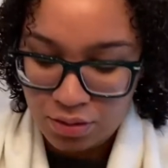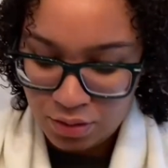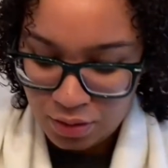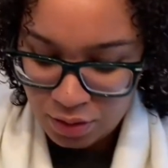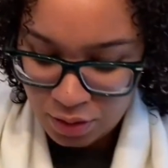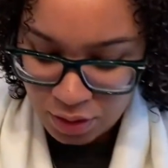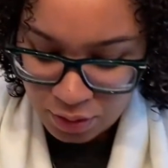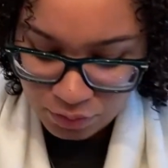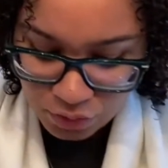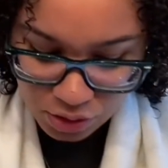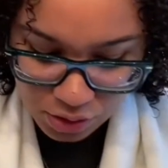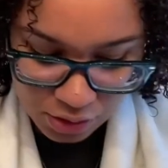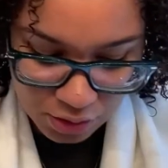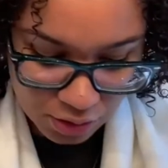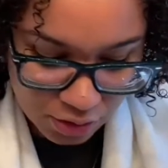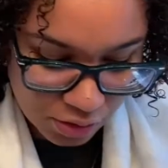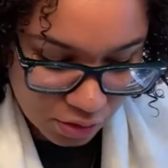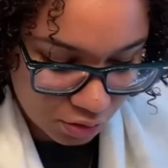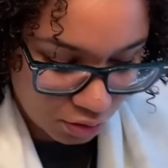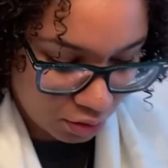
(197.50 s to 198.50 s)
I'm just
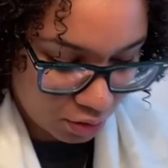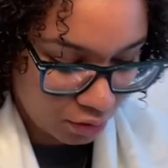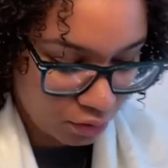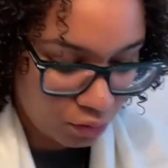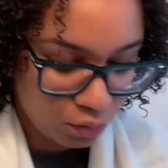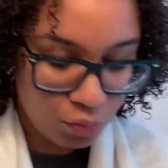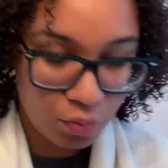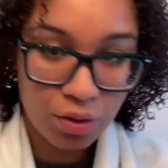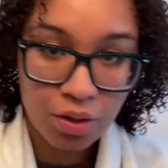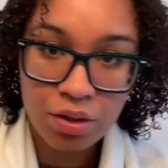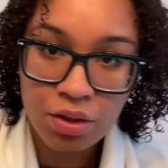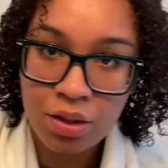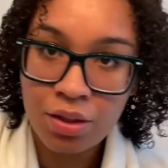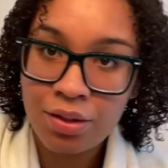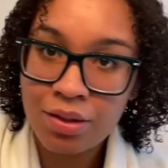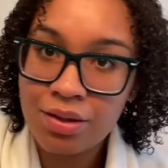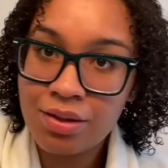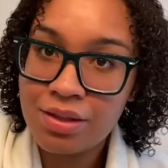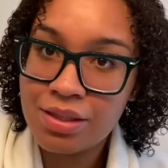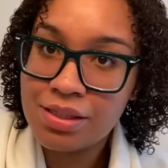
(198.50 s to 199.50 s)
gonna start with
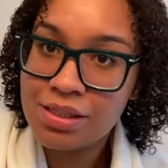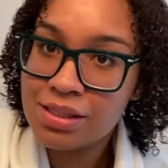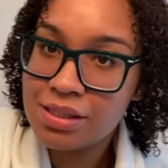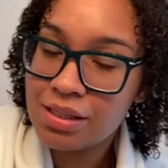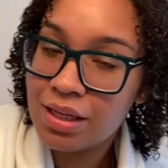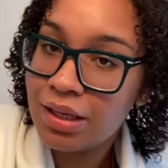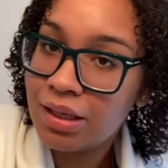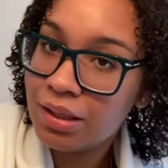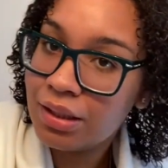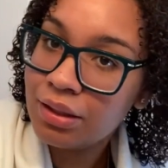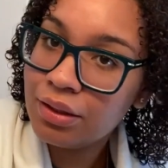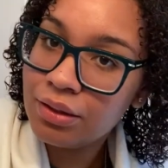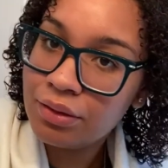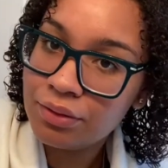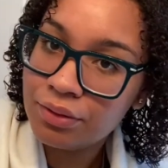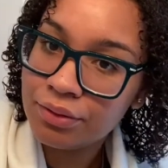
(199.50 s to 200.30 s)
this side.